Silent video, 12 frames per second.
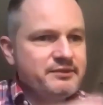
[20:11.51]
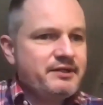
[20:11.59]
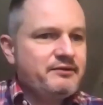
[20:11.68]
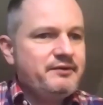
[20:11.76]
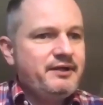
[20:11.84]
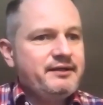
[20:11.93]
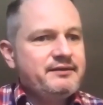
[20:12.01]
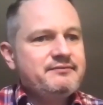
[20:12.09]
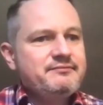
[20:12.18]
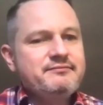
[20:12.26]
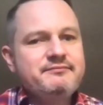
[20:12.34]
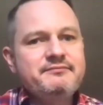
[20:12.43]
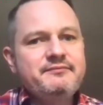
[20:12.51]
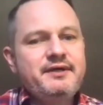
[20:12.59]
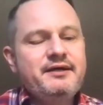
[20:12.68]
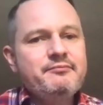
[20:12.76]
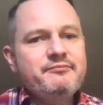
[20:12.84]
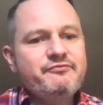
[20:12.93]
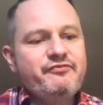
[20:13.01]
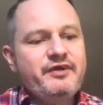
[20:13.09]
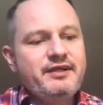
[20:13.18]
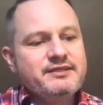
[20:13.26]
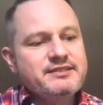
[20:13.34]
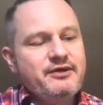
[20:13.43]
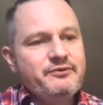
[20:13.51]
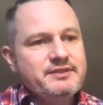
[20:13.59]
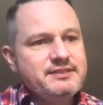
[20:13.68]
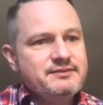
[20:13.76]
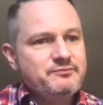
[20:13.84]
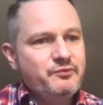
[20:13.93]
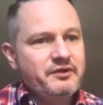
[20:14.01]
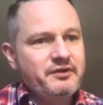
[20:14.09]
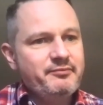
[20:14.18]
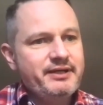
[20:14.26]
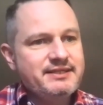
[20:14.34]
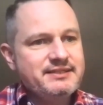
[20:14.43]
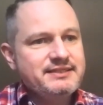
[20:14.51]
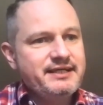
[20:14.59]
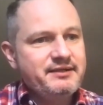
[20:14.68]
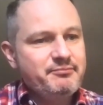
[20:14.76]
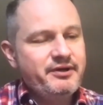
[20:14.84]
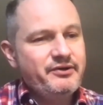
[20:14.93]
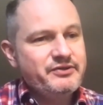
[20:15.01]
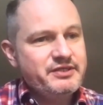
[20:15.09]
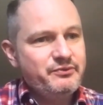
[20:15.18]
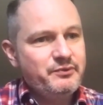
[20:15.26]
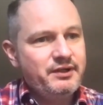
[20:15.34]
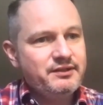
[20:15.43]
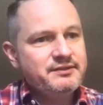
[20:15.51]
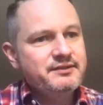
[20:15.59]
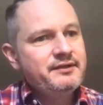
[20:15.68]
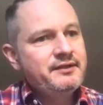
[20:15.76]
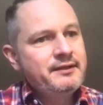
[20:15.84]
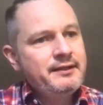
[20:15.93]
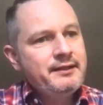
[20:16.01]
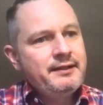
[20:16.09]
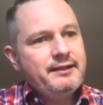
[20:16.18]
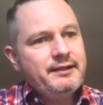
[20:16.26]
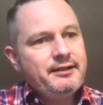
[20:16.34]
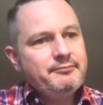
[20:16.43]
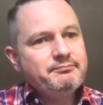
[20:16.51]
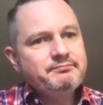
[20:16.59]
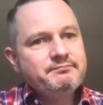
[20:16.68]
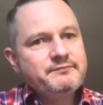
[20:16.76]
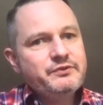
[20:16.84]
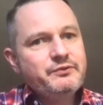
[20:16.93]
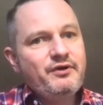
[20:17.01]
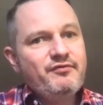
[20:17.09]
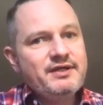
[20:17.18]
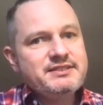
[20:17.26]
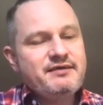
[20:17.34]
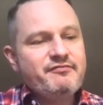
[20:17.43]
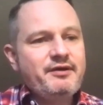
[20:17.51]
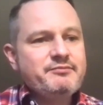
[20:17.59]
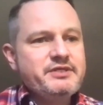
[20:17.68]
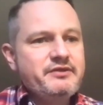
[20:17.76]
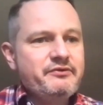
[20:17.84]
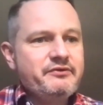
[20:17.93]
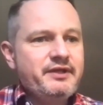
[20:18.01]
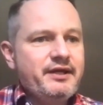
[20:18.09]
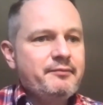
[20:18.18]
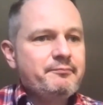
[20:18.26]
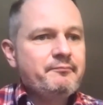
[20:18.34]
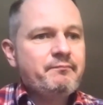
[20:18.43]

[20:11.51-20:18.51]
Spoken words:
So like Felixstowe is one of the biggest container ports in the world. So a lot of our stuff comes in through there.